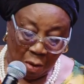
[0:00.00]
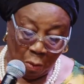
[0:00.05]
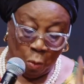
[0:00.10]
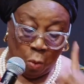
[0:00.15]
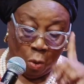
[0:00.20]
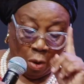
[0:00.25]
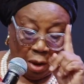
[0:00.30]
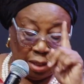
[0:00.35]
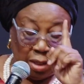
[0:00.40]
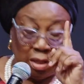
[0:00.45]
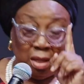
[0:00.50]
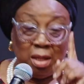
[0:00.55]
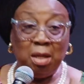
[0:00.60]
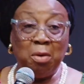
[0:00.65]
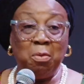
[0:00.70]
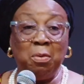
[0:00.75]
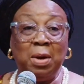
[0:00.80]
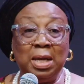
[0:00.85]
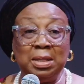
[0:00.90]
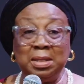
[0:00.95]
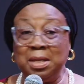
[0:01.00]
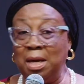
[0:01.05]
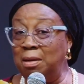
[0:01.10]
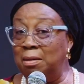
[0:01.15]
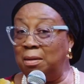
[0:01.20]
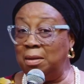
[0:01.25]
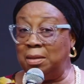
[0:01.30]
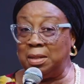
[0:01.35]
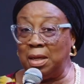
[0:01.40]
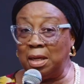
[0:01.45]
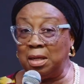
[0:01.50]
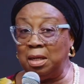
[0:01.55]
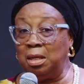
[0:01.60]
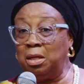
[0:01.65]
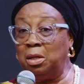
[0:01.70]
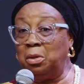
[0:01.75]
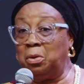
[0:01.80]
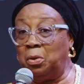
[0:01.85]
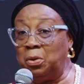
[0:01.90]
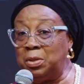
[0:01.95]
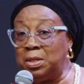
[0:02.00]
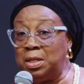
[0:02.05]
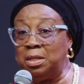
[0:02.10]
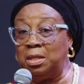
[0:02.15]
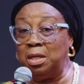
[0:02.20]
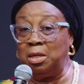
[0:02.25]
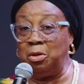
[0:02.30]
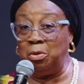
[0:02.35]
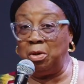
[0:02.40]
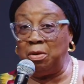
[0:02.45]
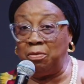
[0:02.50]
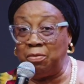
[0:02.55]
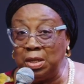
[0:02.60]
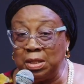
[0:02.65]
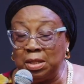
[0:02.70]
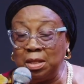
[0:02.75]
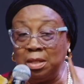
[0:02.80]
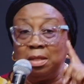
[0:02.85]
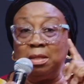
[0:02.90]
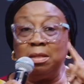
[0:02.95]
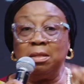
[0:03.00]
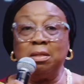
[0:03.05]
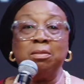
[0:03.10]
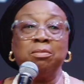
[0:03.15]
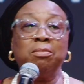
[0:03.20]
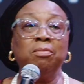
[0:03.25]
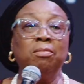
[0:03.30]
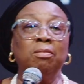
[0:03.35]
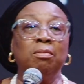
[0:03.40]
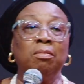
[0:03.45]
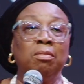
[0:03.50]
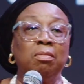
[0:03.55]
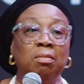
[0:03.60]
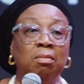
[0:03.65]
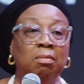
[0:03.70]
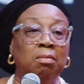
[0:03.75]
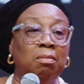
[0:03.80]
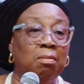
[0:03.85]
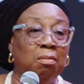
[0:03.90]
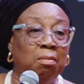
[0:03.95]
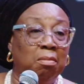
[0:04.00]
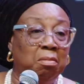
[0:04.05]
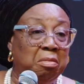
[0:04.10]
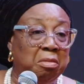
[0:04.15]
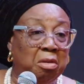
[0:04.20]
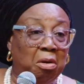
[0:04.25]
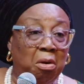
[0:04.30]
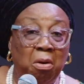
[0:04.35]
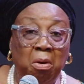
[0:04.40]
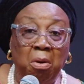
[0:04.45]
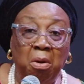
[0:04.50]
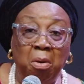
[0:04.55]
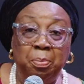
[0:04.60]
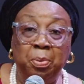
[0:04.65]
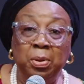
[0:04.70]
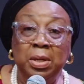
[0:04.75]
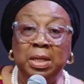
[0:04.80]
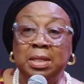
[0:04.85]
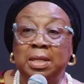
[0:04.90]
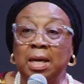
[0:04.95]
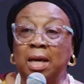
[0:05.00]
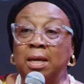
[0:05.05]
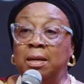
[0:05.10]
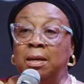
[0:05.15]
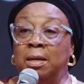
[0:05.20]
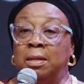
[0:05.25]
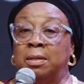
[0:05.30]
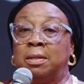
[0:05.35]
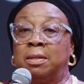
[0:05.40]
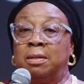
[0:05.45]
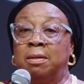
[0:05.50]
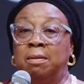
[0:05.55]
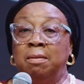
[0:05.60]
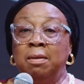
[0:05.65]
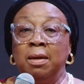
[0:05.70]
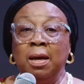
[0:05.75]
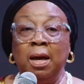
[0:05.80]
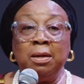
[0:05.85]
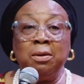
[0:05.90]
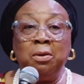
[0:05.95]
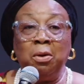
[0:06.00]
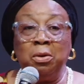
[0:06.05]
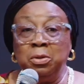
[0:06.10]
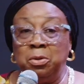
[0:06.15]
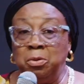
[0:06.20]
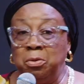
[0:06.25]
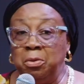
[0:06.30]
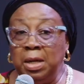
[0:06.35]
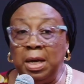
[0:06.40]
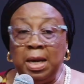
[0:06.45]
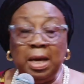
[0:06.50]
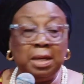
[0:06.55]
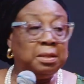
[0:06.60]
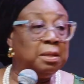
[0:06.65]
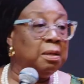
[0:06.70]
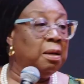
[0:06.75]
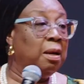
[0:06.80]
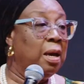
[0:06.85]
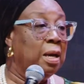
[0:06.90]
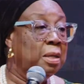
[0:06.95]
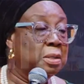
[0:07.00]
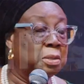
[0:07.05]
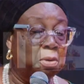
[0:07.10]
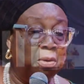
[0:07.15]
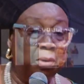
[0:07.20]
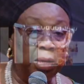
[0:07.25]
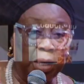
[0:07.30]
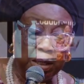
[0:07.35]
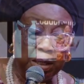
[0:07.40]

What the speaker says: One, they were attending technical courses in universities or polytechnics. They had gone to do elect or